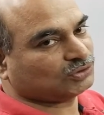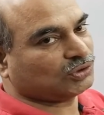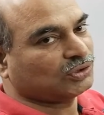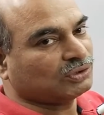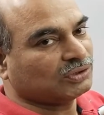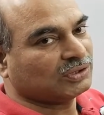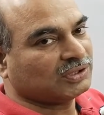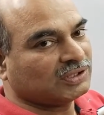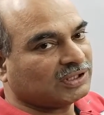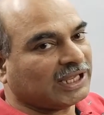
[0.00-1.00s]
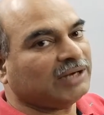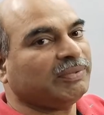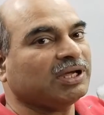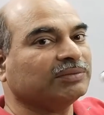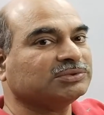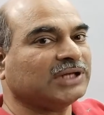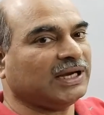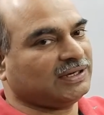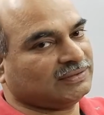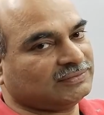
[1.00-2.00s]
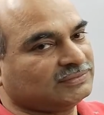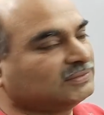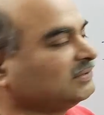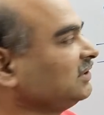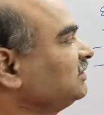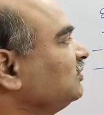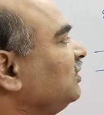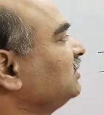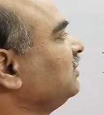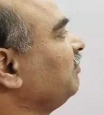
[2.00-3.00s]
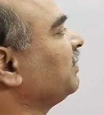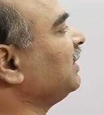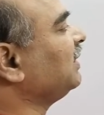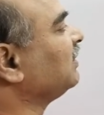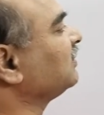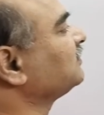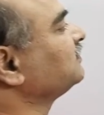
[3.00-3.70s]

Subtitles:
So 9 becomes 8. This is only simple hint.